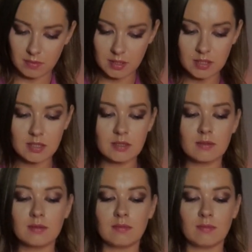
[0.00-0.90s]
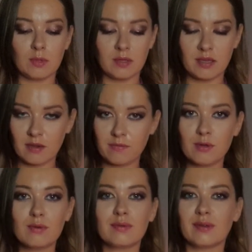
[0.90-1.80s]
This will give
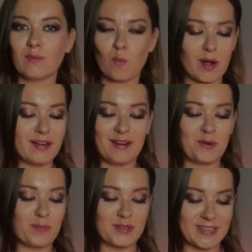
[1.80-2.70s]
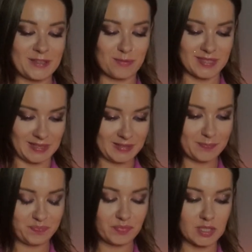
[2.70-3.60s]
you 100% result,
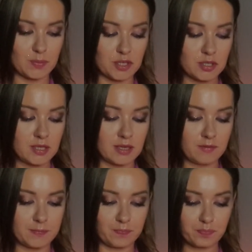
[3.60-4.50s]
especially if